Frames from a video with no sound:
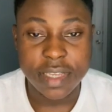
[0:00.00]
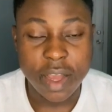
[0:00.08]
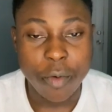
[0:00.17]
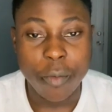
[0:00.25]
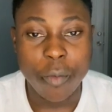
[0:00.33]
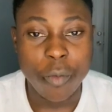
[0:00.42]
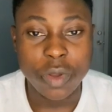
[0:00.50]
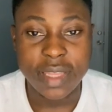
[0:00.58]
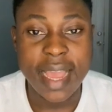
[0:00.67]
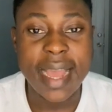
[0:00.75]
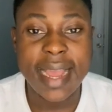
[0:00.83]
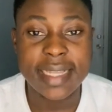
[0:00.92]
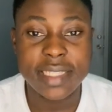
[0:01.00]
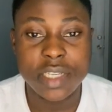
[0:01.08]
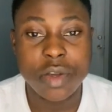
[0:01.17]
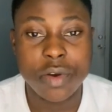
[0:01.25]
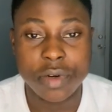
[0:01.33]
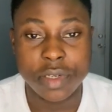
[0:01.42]
and with their
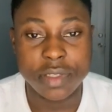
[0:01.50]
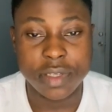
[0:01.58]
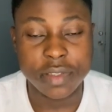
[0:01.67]
categories.